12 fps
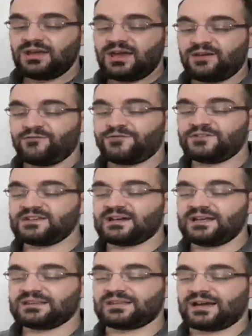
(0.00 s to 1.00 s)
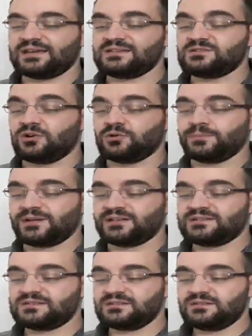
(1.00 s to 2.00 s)
and physically attack its
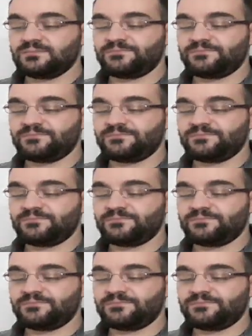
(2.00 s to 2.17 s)
occupants.